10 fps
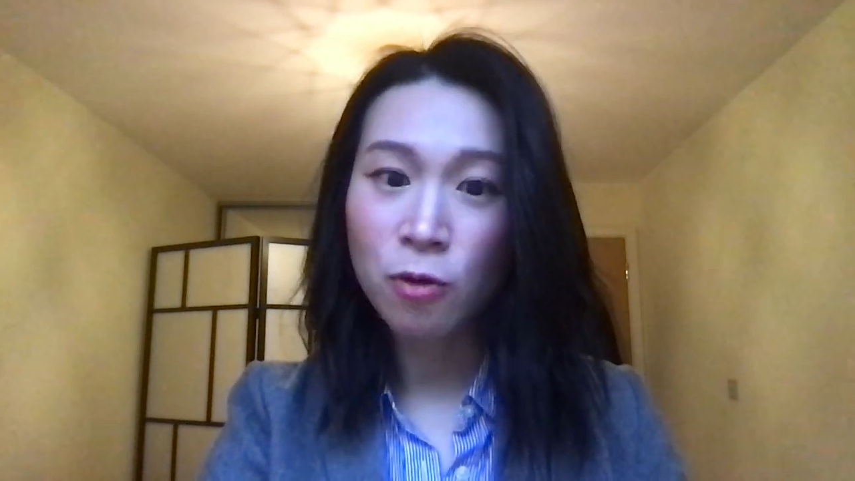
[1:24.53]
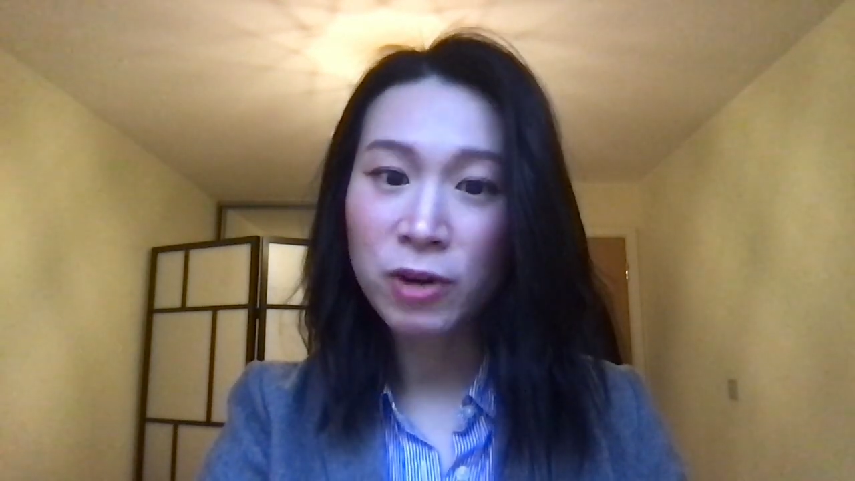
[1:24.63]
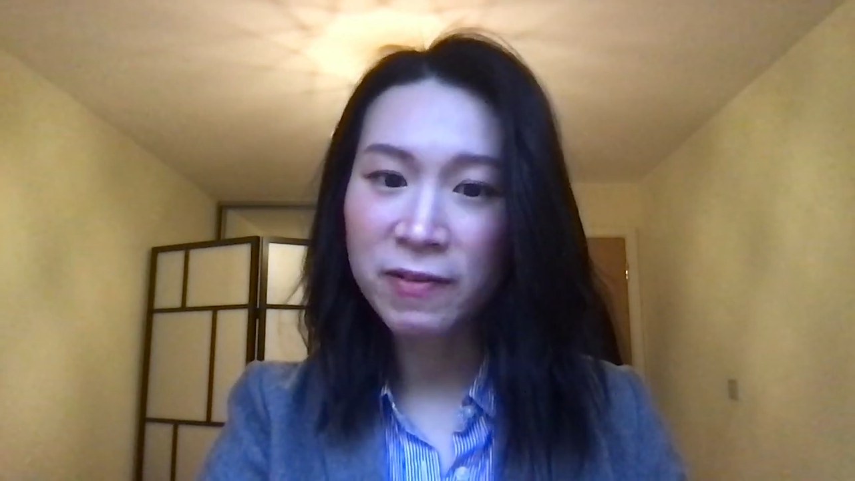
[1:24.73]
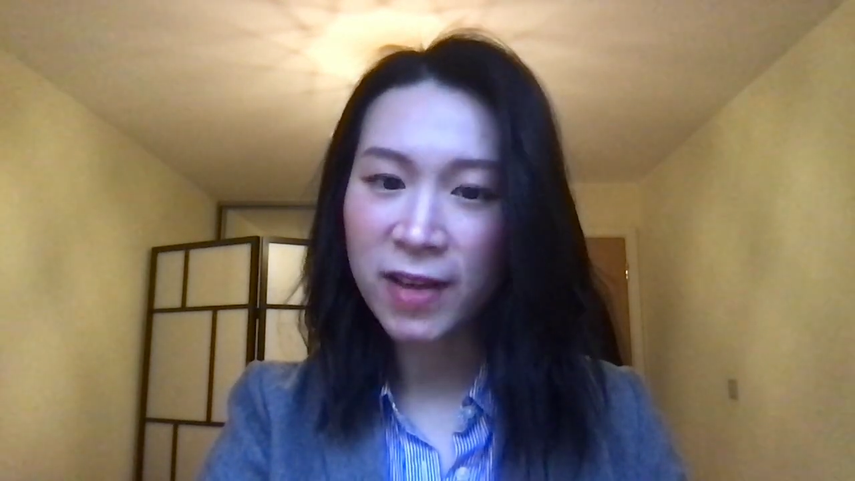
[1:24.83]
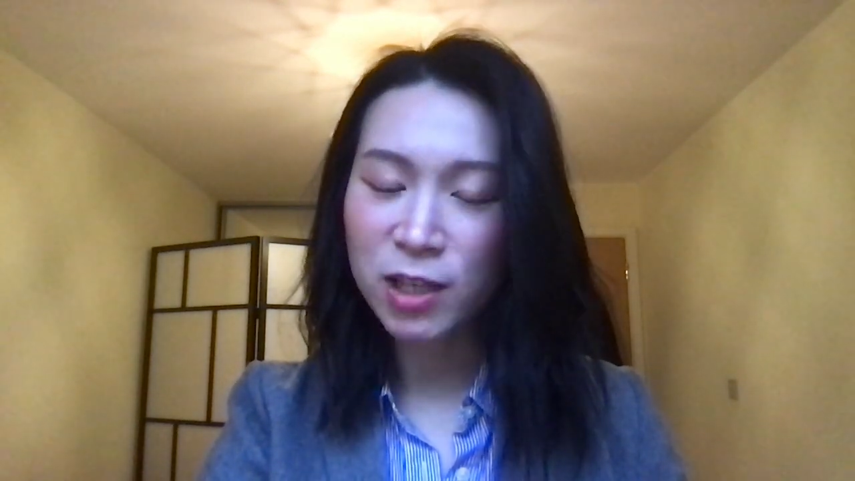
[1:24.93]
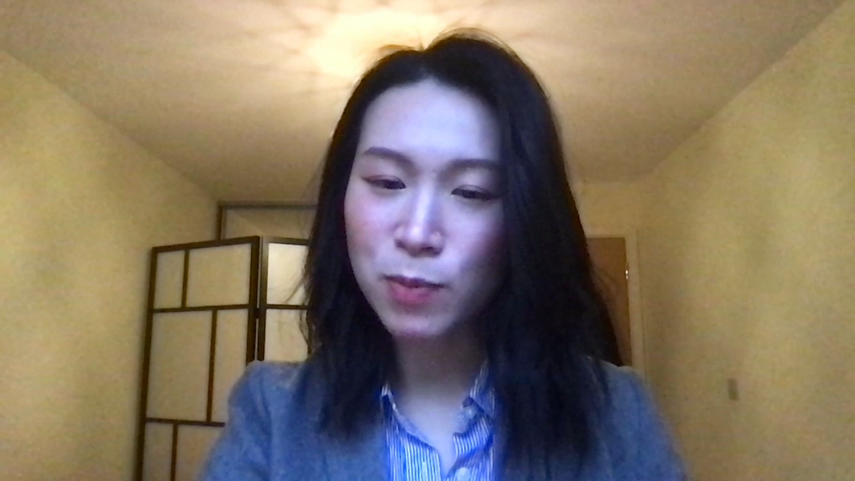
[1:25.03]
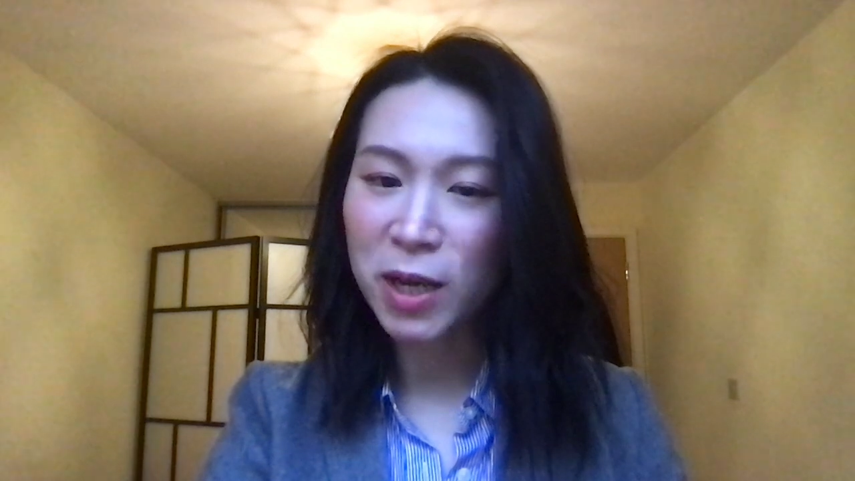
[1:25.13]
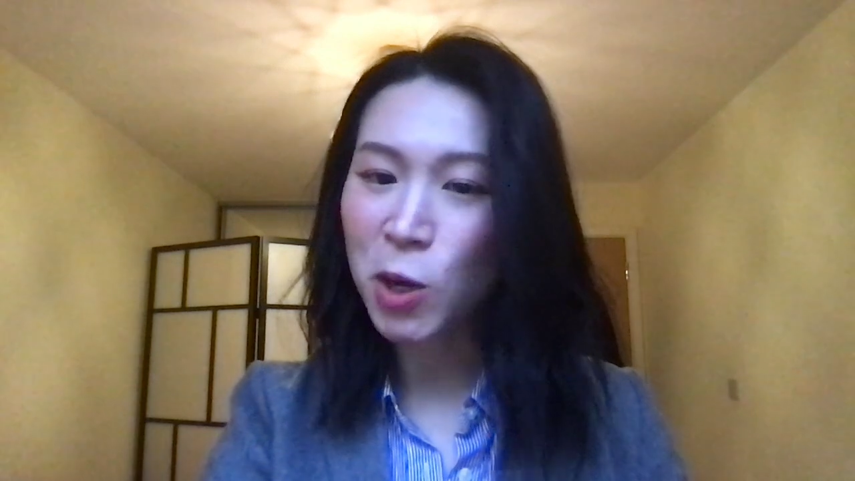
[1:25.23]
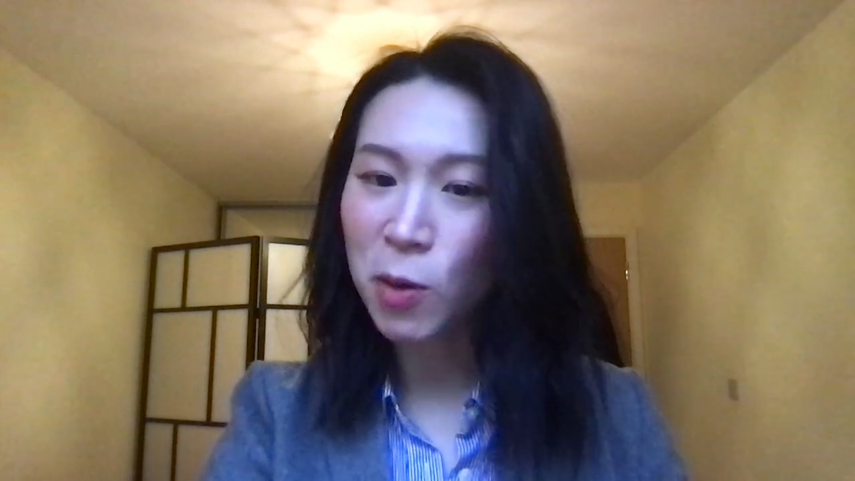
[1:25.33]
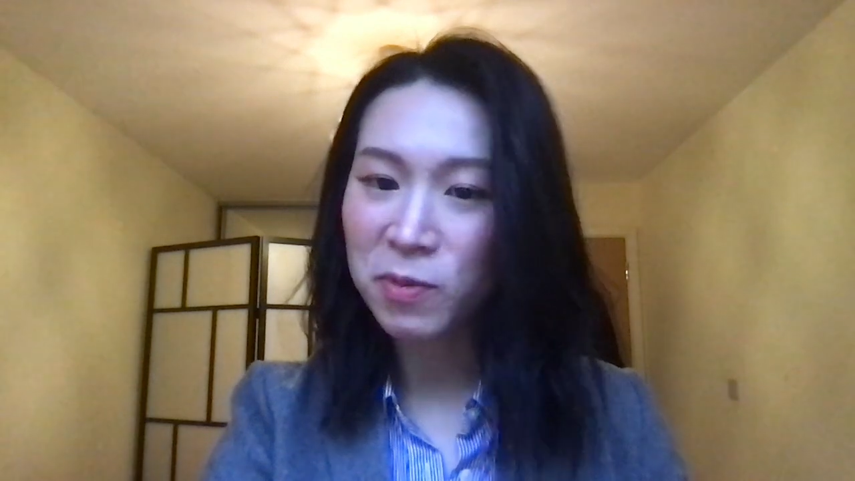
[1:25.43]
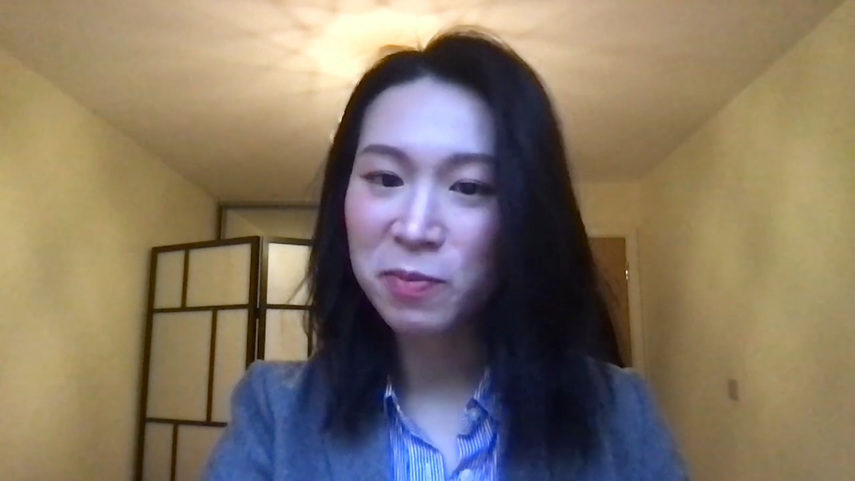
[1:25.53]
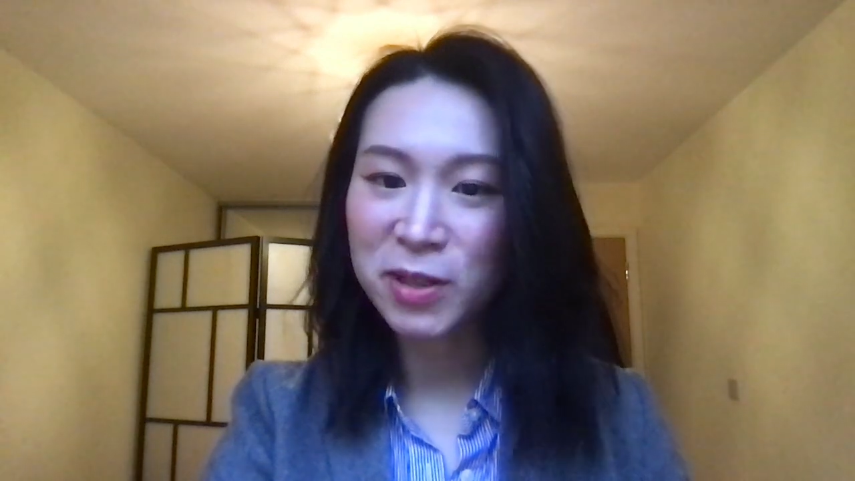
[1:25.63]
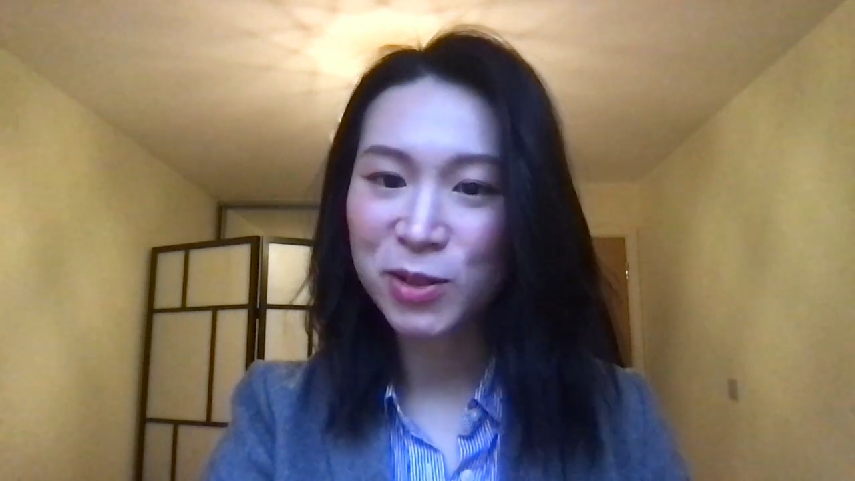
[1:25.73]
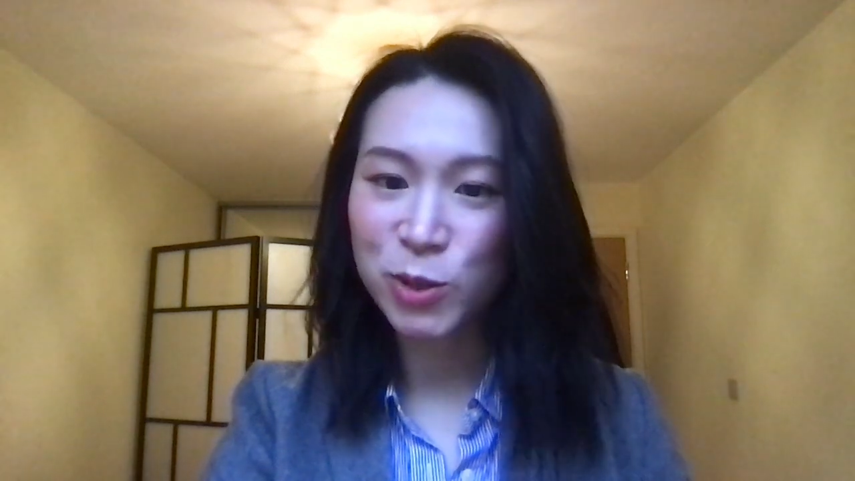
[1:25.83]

reflects my commitment